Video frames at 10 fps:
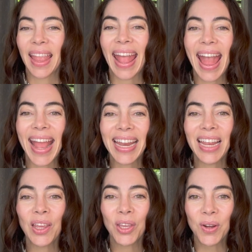
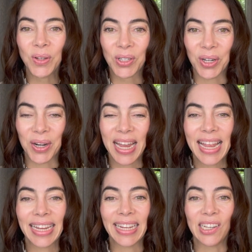any user
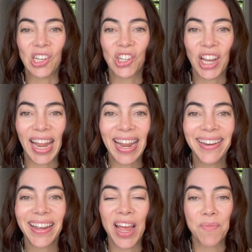can
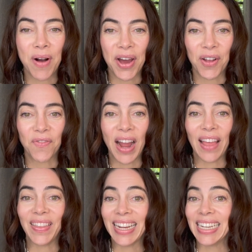change and modify
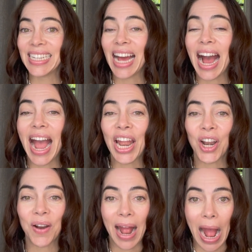the
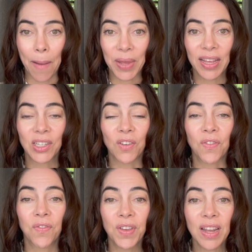entire app to
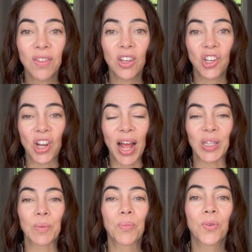fit the
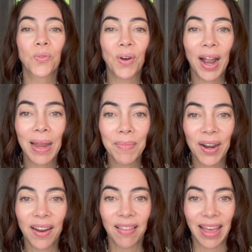child's
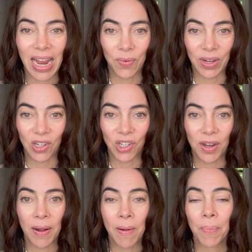primary language.
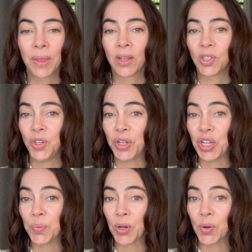So you
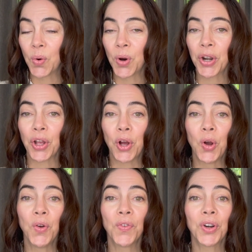can record
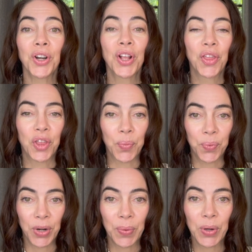over the
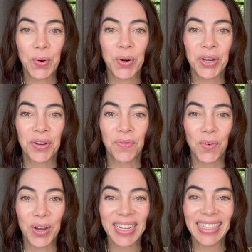pre-recorded
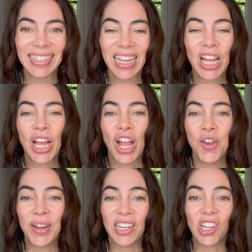voice, you
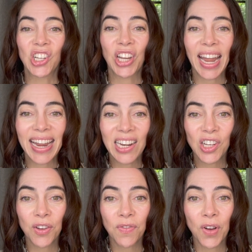can change
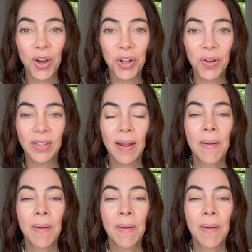the photos,